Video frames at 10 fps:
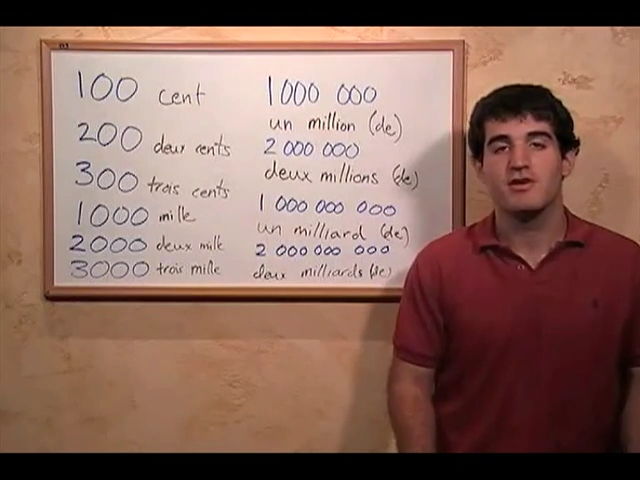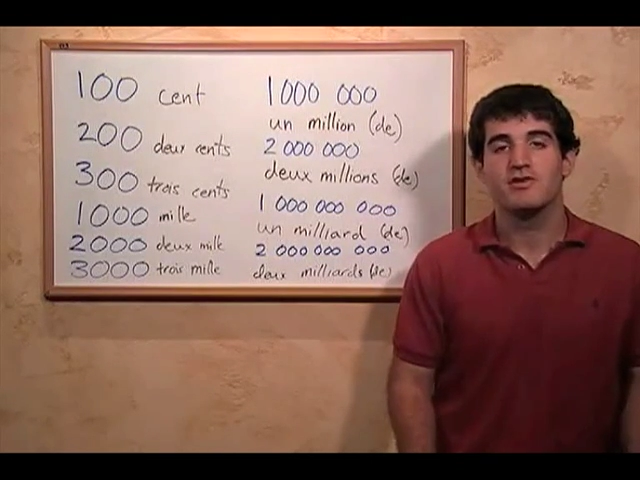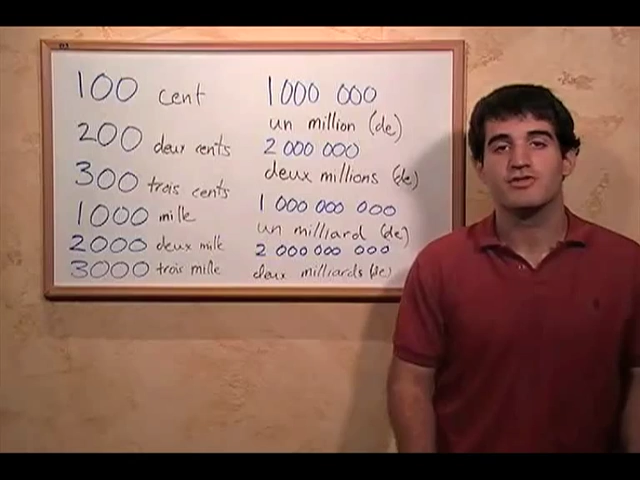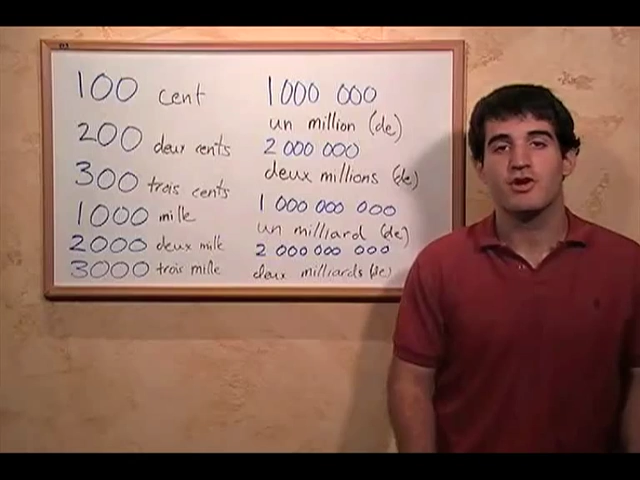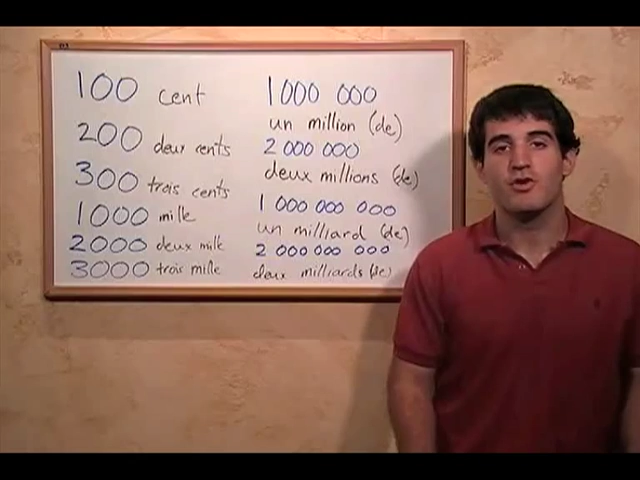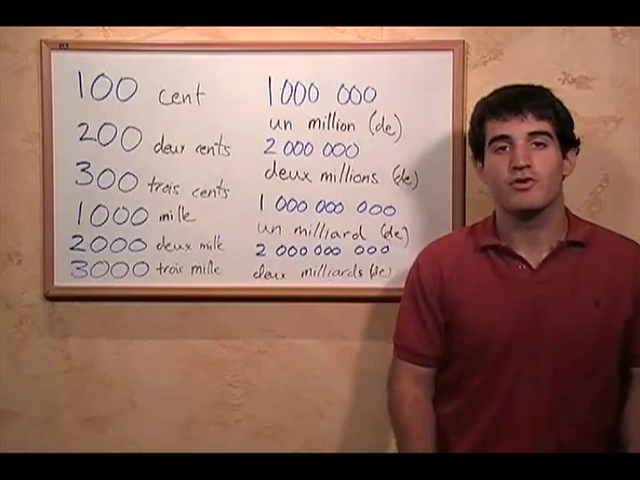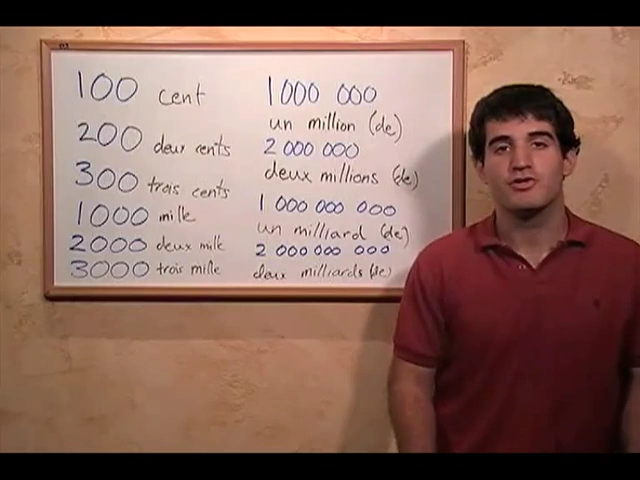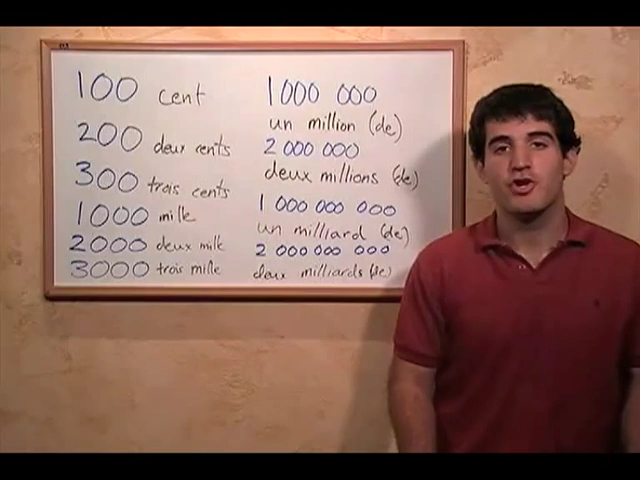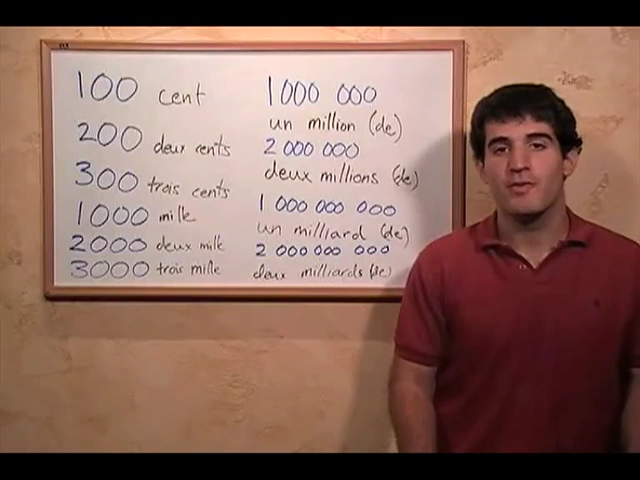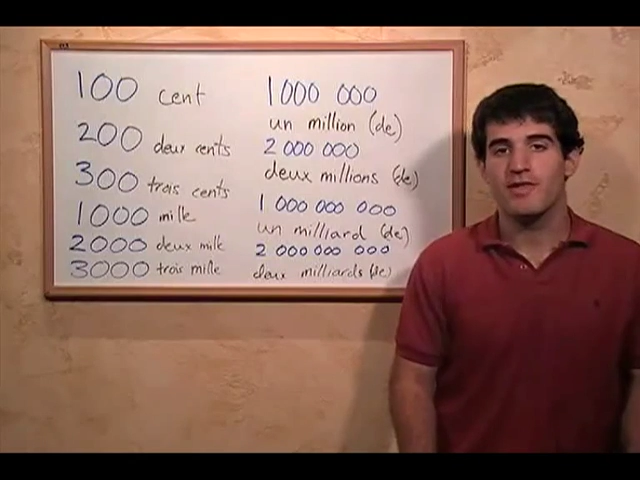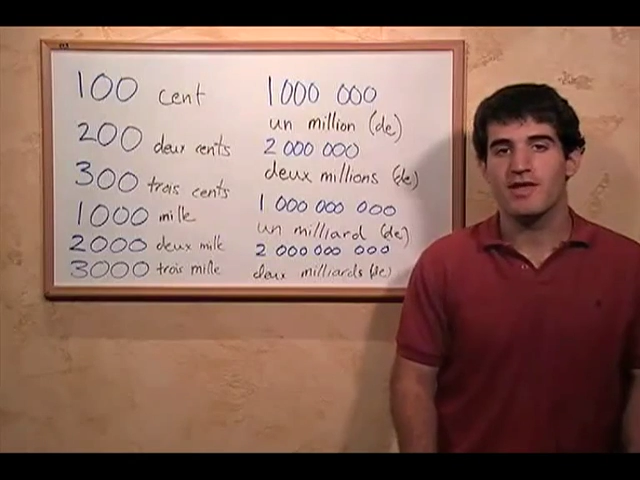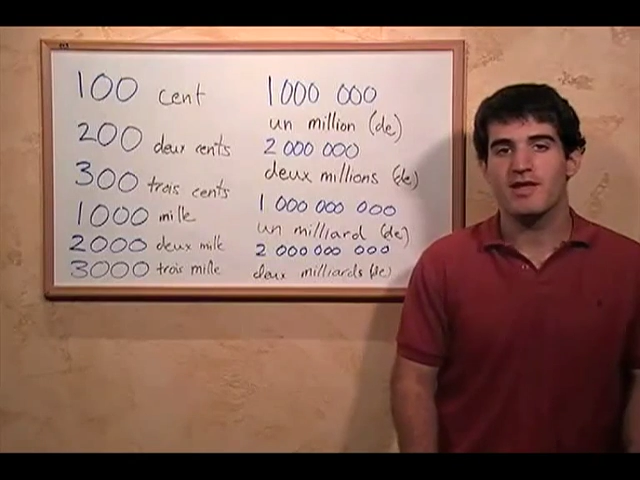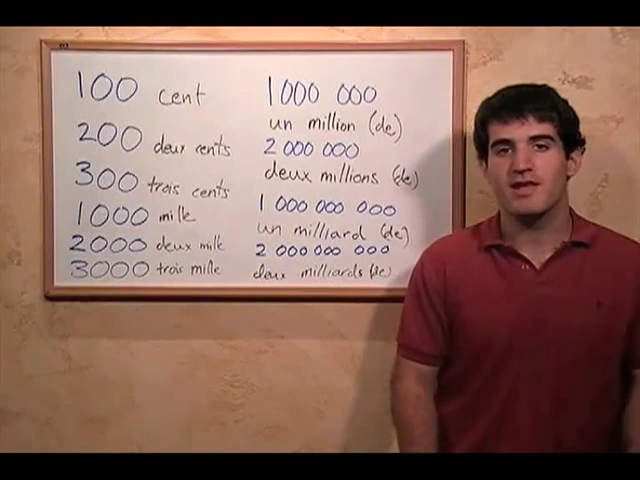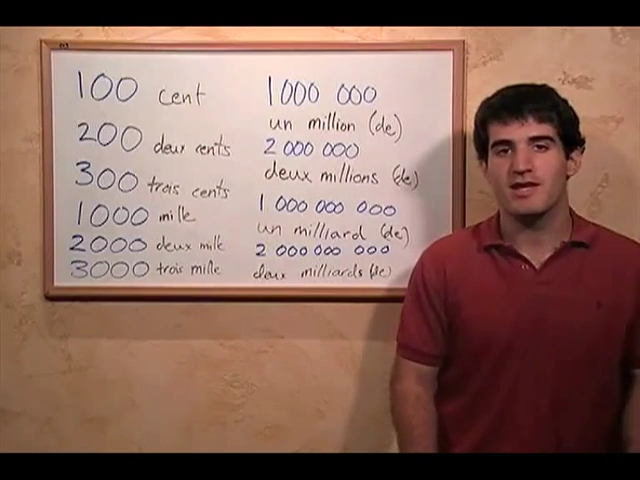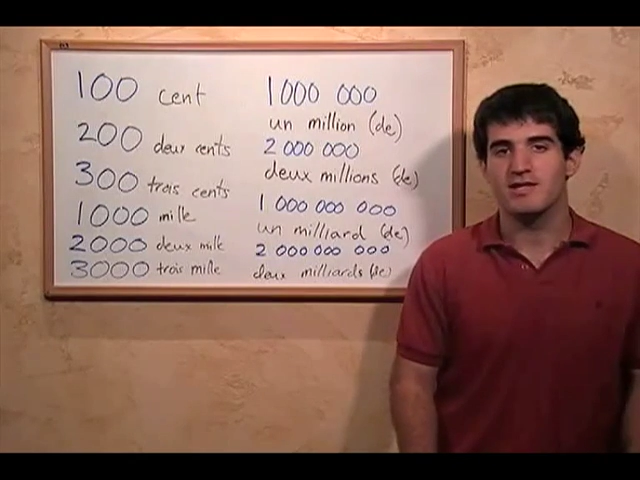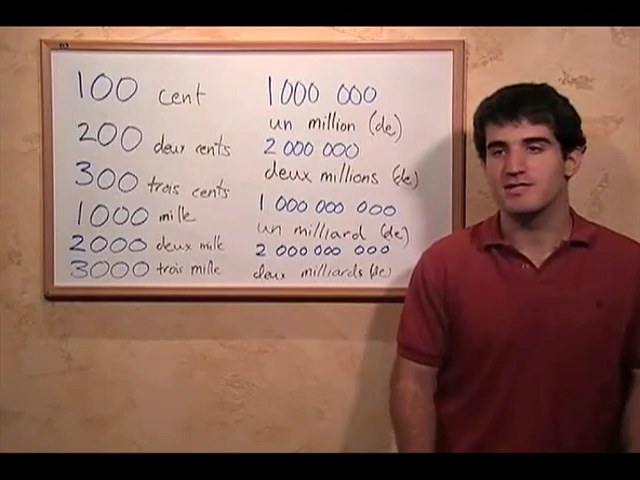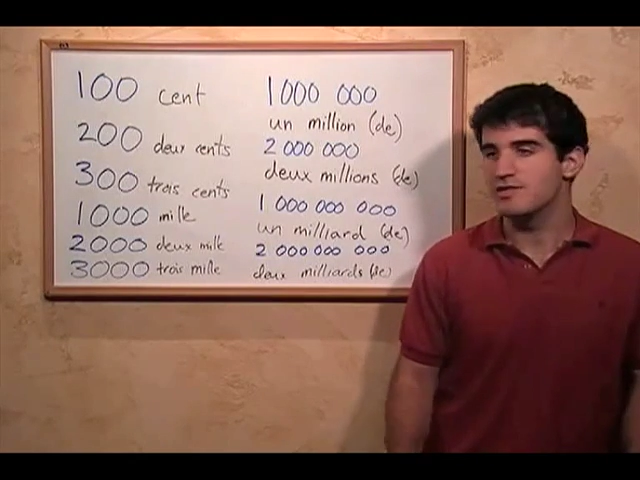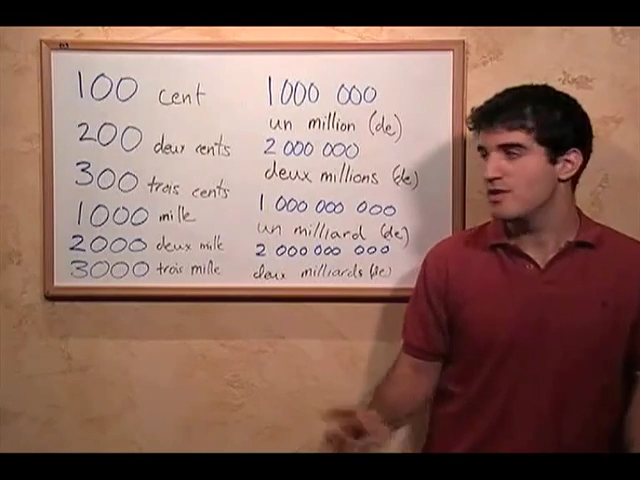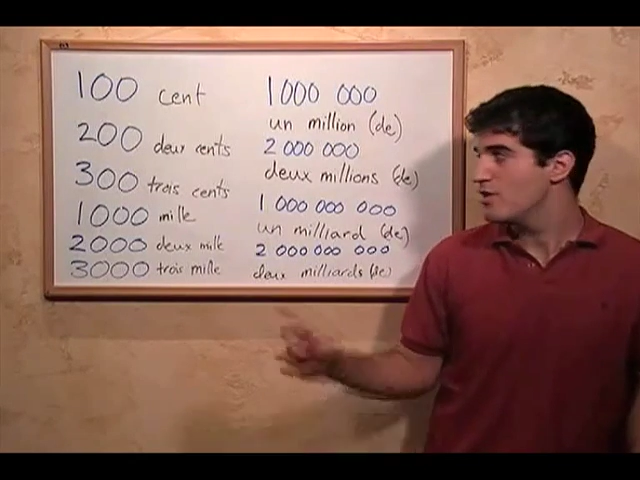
So 2 million is